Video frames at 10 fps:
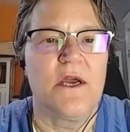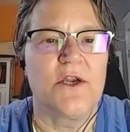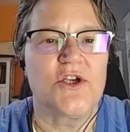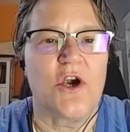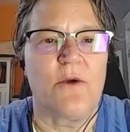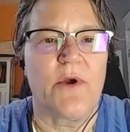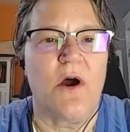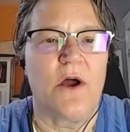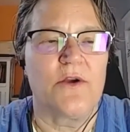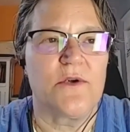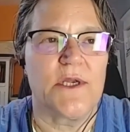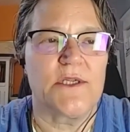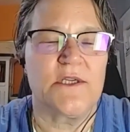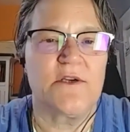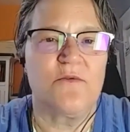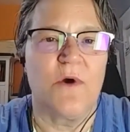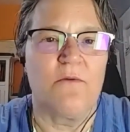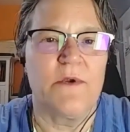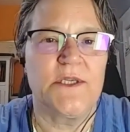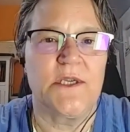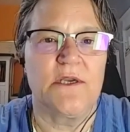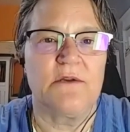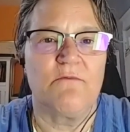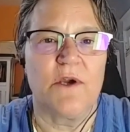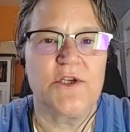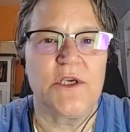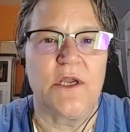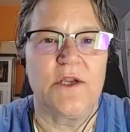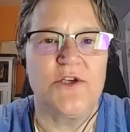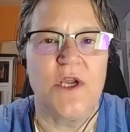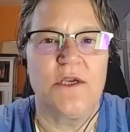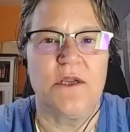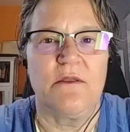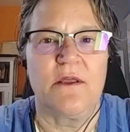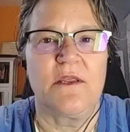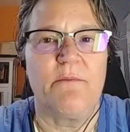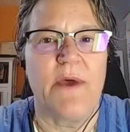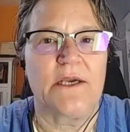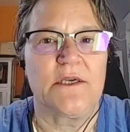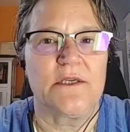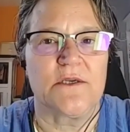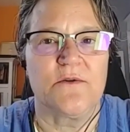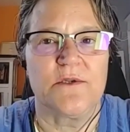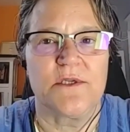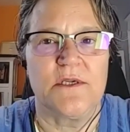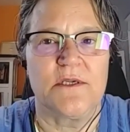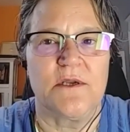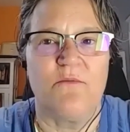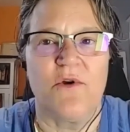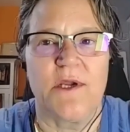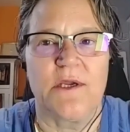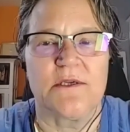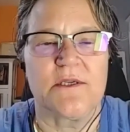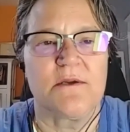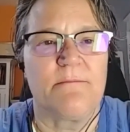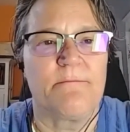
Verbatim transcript: a sharp contrast to our recent rushing agenda that the back to school season brings.